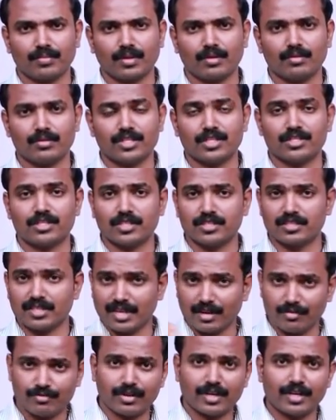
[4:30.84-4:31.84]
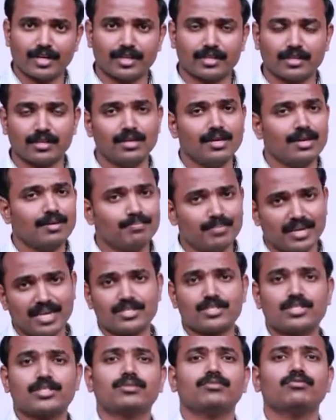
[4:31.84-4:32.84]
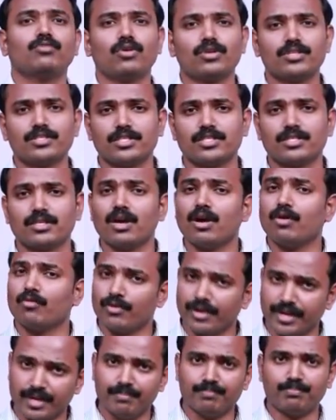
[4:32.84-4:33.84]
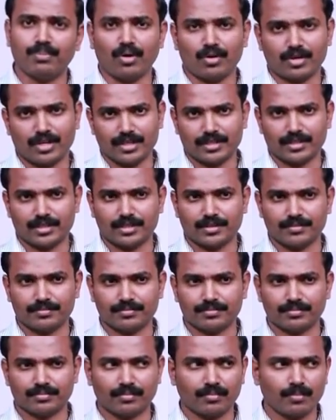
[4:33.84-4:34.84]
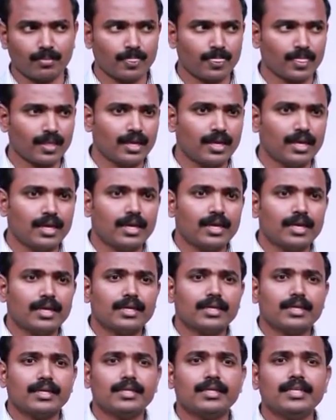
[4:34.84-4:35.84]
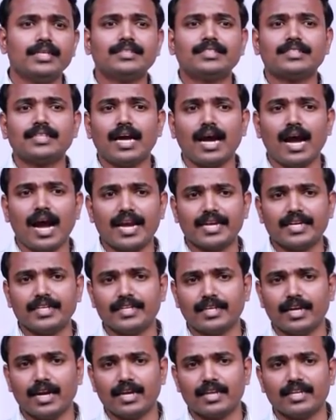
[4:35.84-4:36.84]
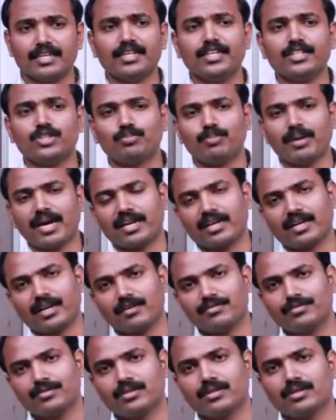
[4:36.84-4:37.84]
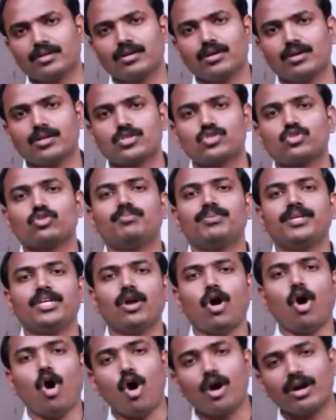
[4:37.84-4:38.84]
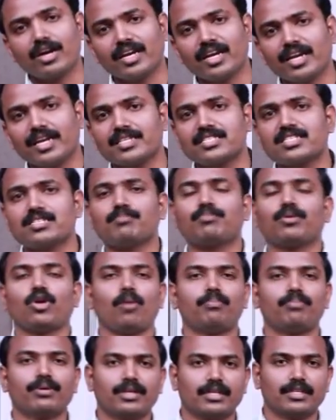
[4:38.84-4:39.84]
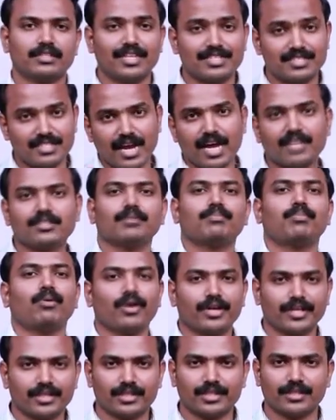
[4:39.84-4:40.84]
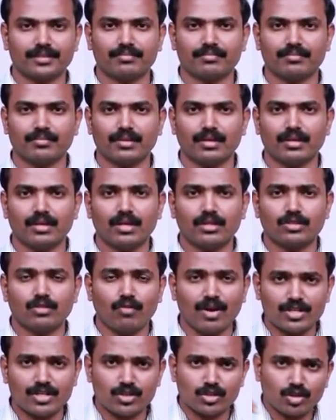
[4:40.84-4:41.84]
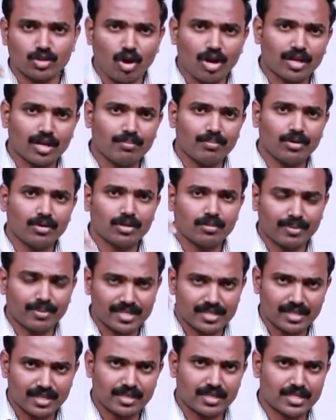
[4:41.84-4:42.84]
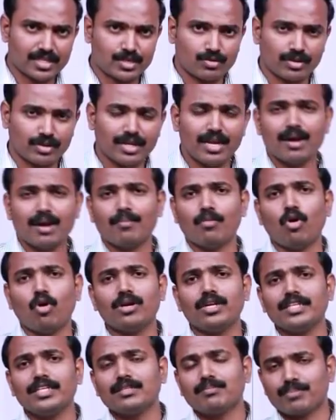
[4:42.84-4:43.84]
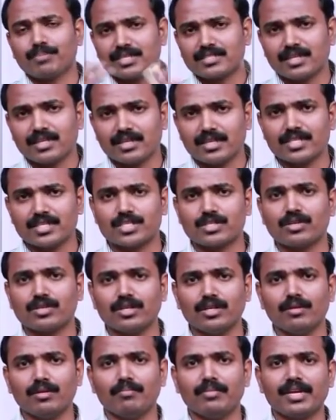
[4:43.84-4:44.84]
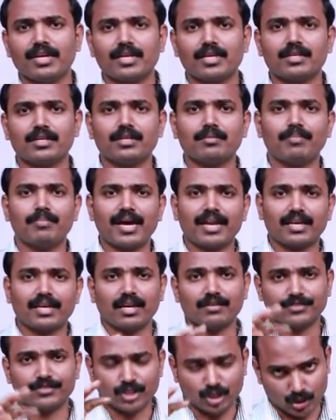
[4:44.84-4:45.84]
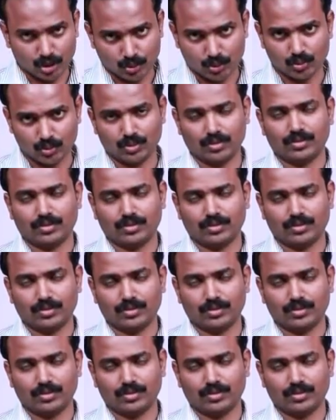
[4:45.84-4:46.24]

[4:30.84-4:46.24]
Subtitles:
Since it is a referral letter, passive voice is very important. Each idea in each paragraph should be organized properly. That's the other point. So once you talk about present history, only the present history make it in paragraph 2.